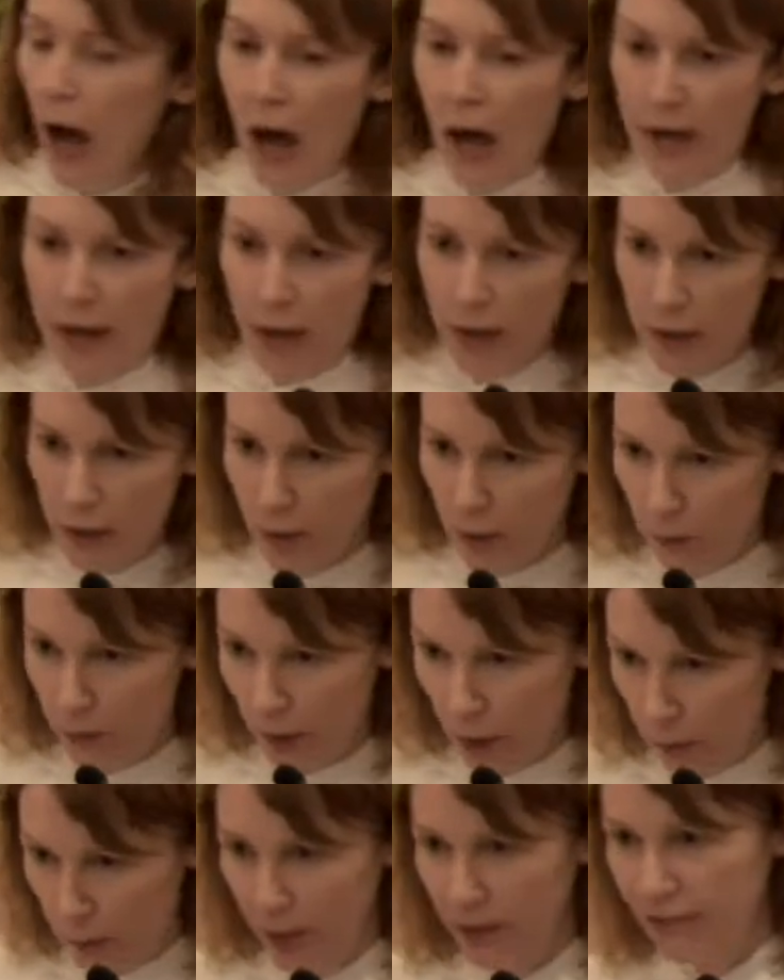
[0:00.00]
I gotta go
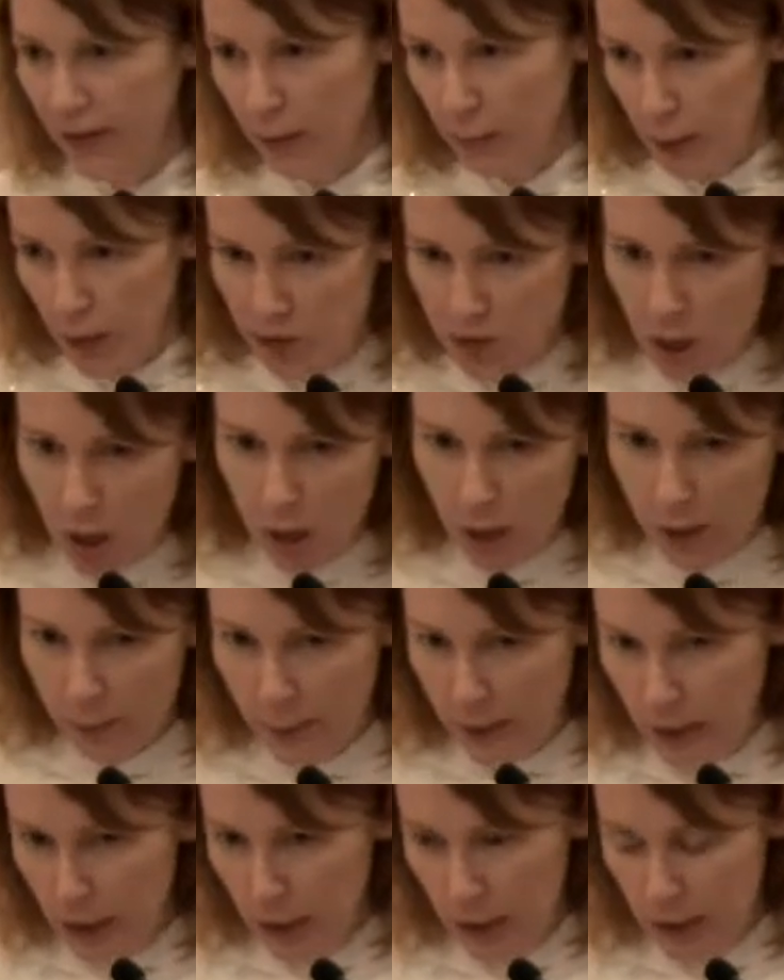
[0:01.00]
now, my family's calling
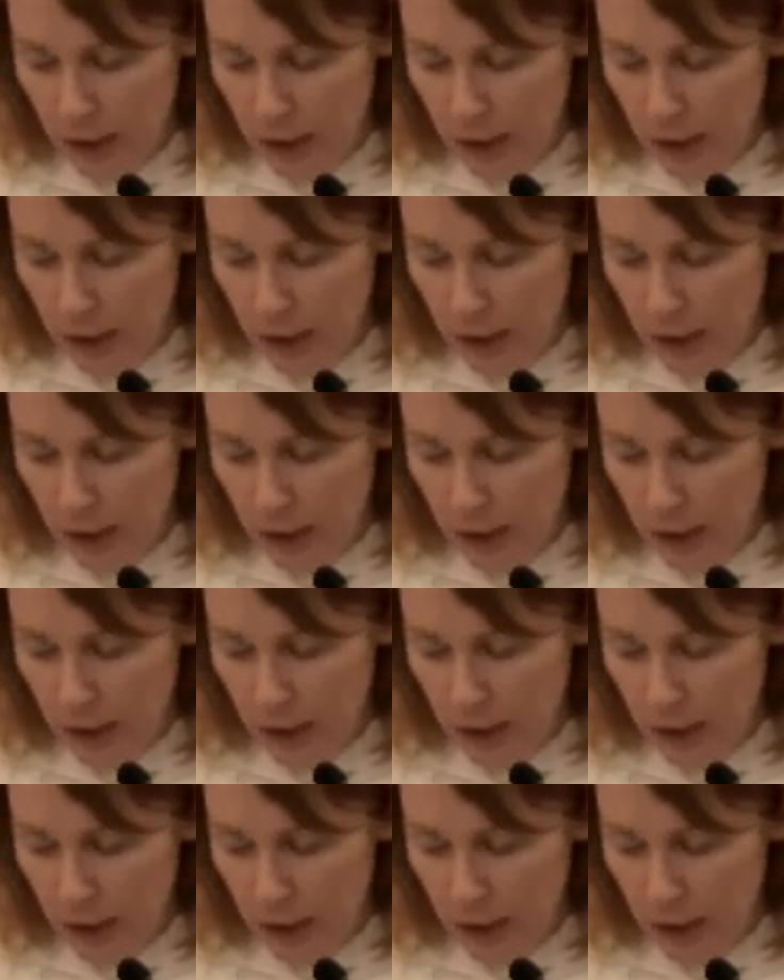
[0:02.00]
me.